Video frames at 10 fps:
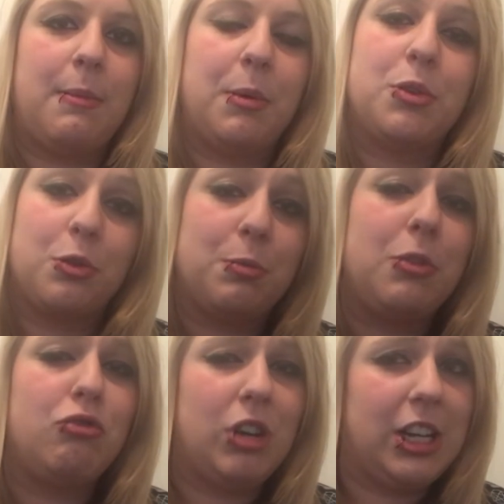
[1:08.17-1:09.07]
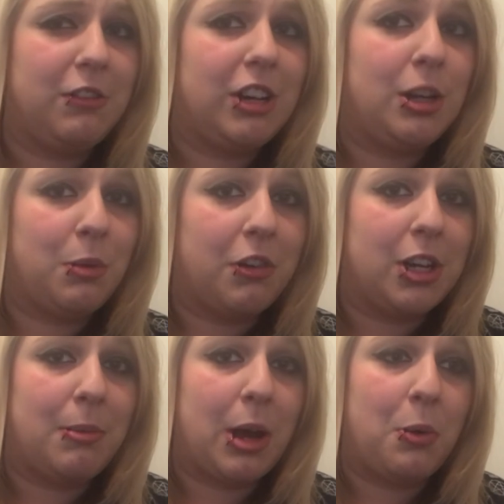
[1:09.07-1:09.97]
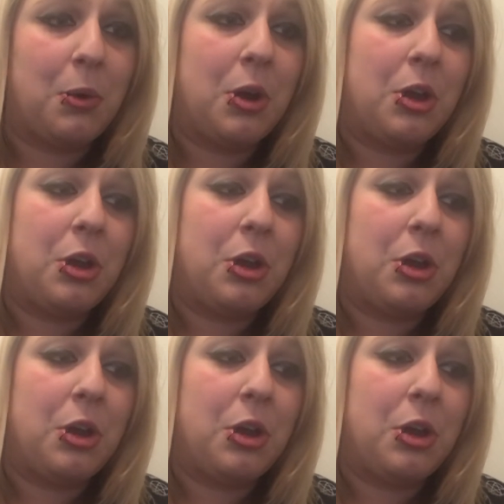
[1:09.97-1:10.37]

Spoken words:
would always be really, really worried about